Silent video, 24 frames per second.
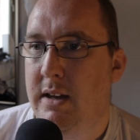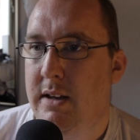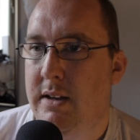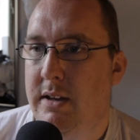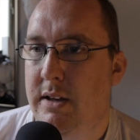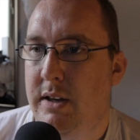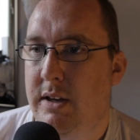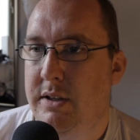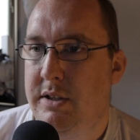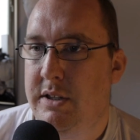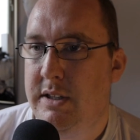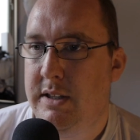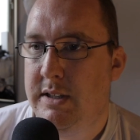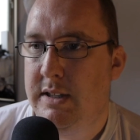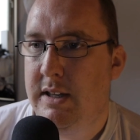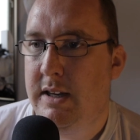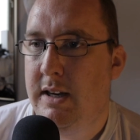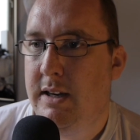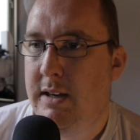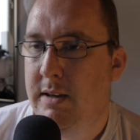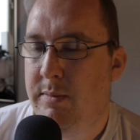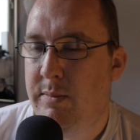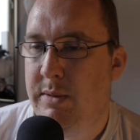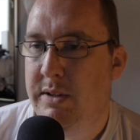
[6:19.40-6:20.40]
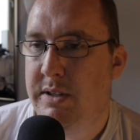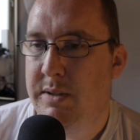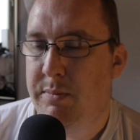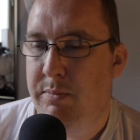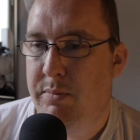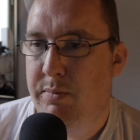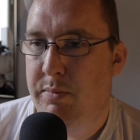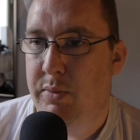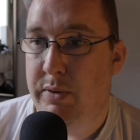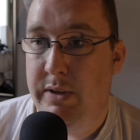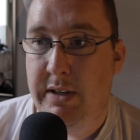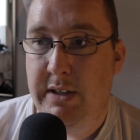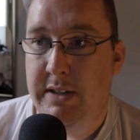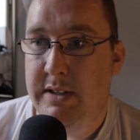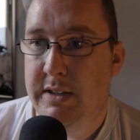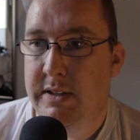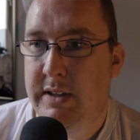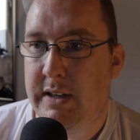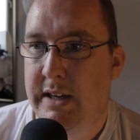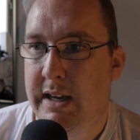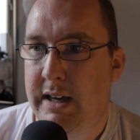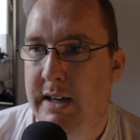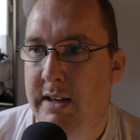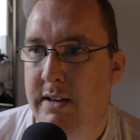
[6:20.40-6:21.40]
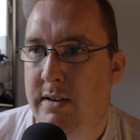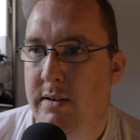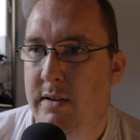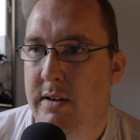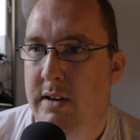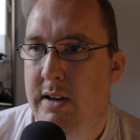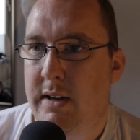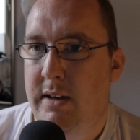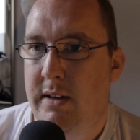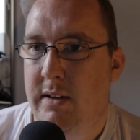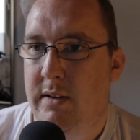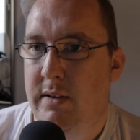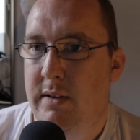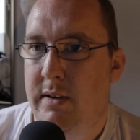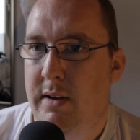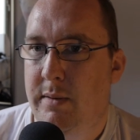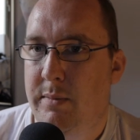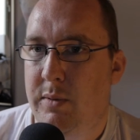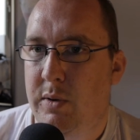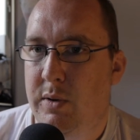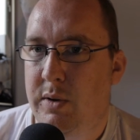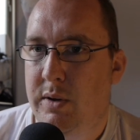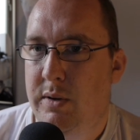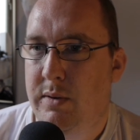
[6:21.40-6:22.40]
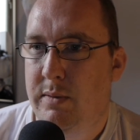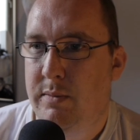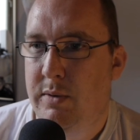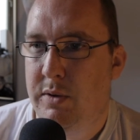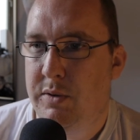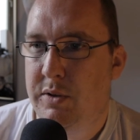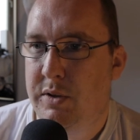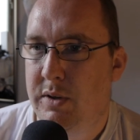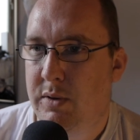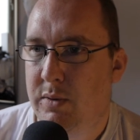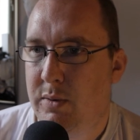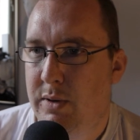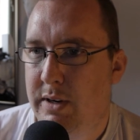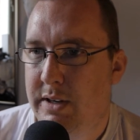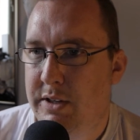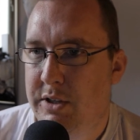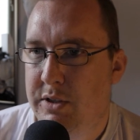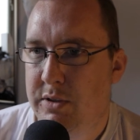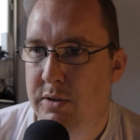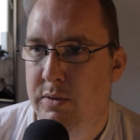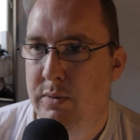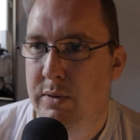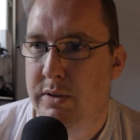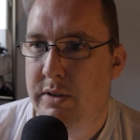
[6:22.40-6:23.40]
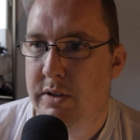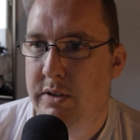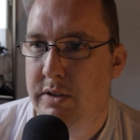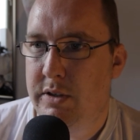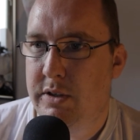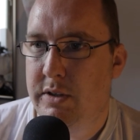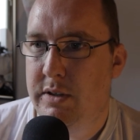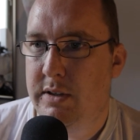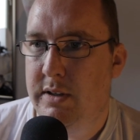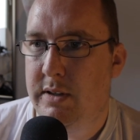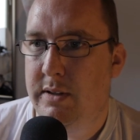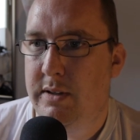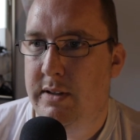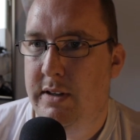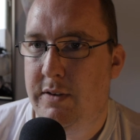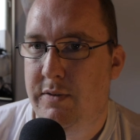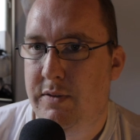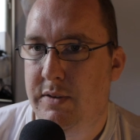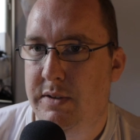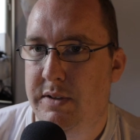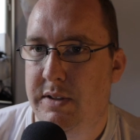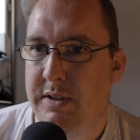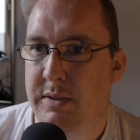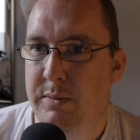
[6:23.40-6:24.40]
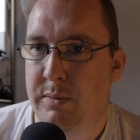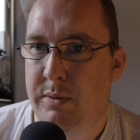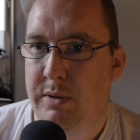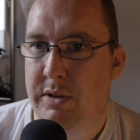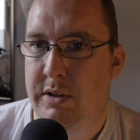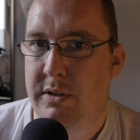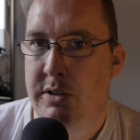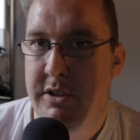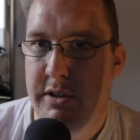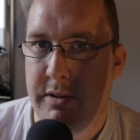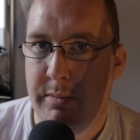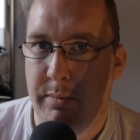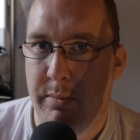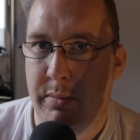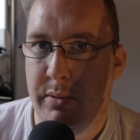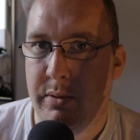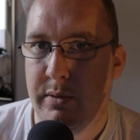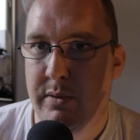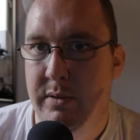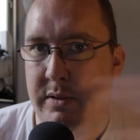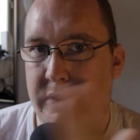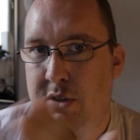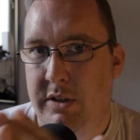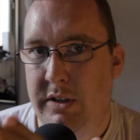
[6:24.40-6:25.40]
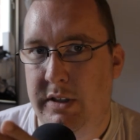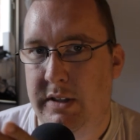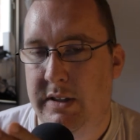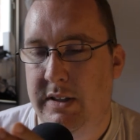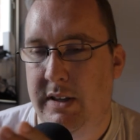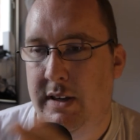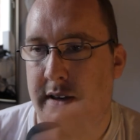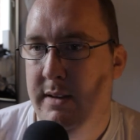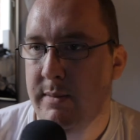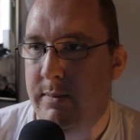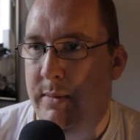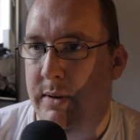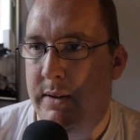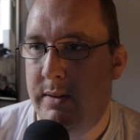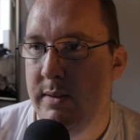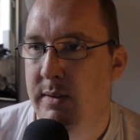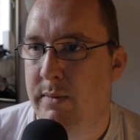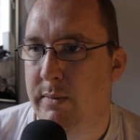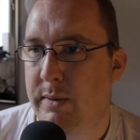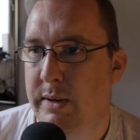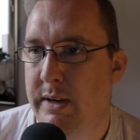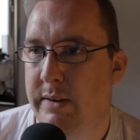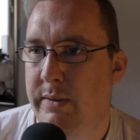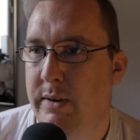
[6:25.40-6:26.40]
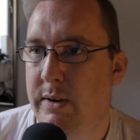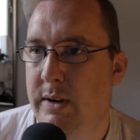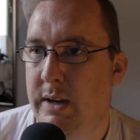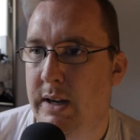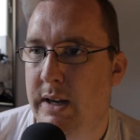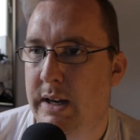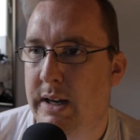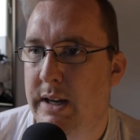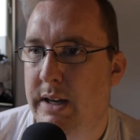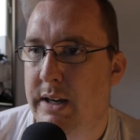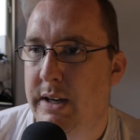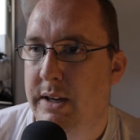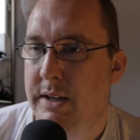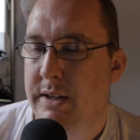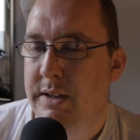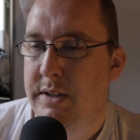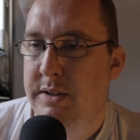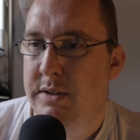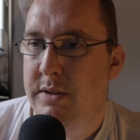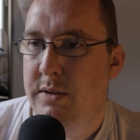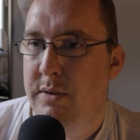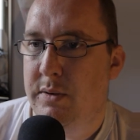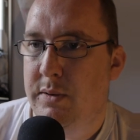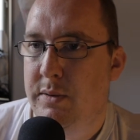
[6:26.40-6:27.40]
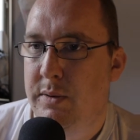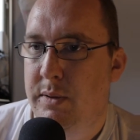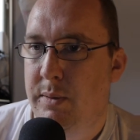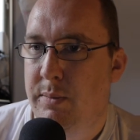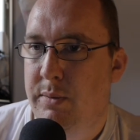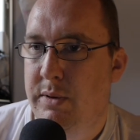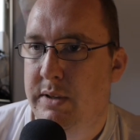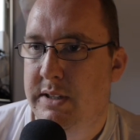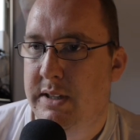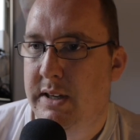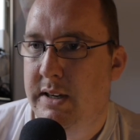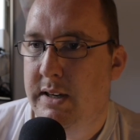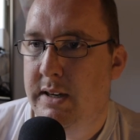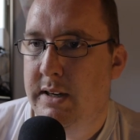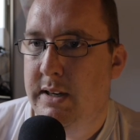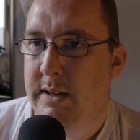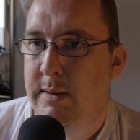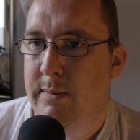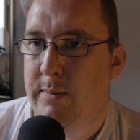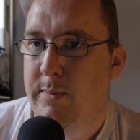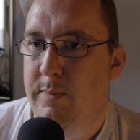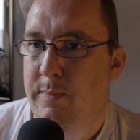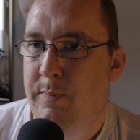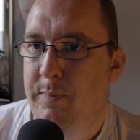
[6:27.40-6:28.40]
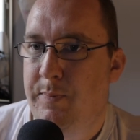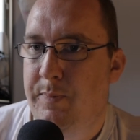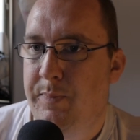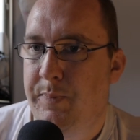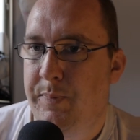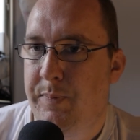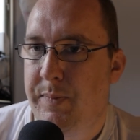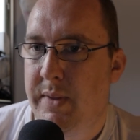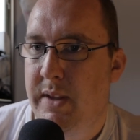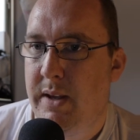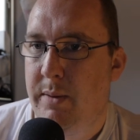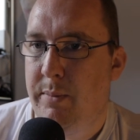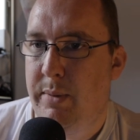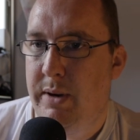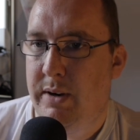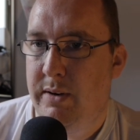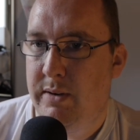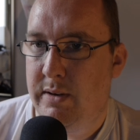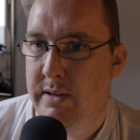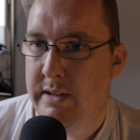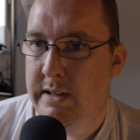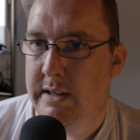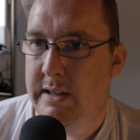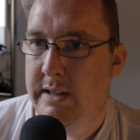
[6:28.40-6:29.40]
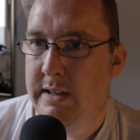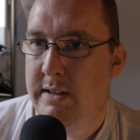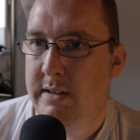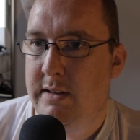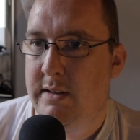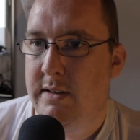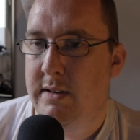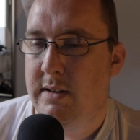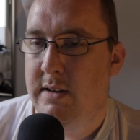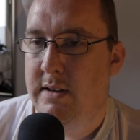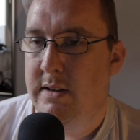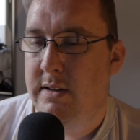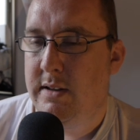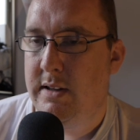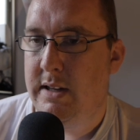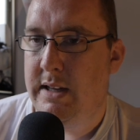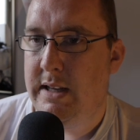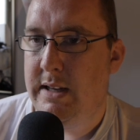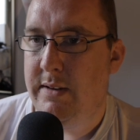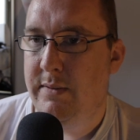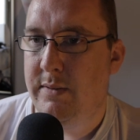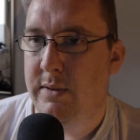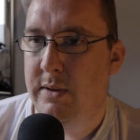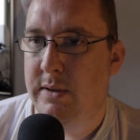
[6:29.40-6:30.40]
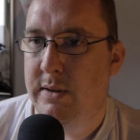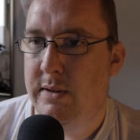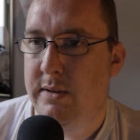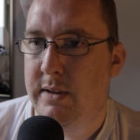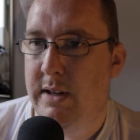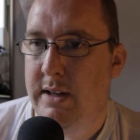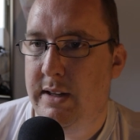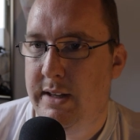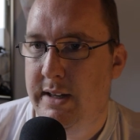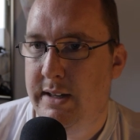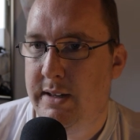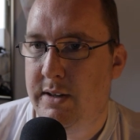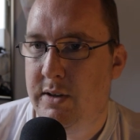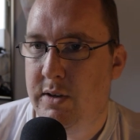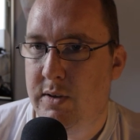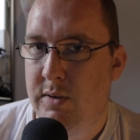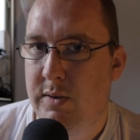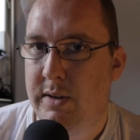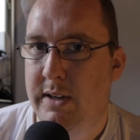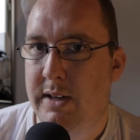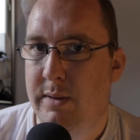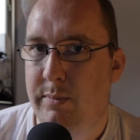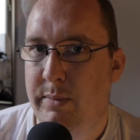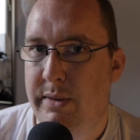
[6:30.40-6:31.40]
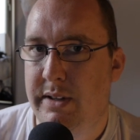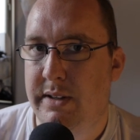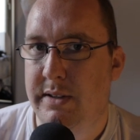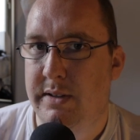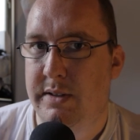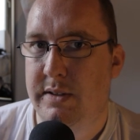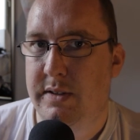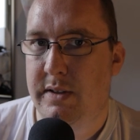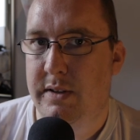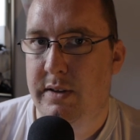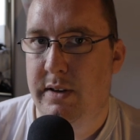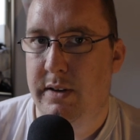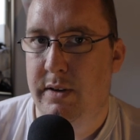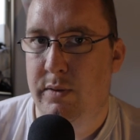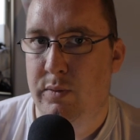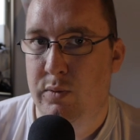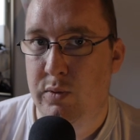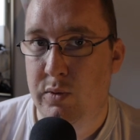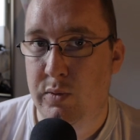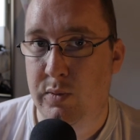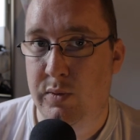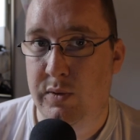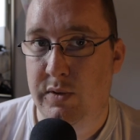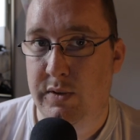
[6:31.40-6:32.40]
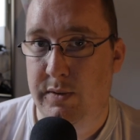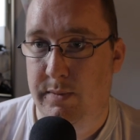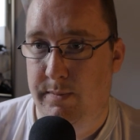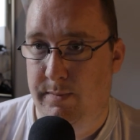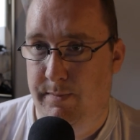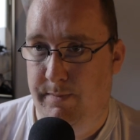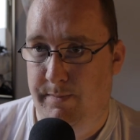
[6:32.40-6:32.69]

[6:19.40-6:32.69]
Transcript: Shisai means priest again. I'm not quite sure what the difference is between Shimpu and Shisai, but whatever. So the priest Aganim, apparently, the evil, and then Konge means root.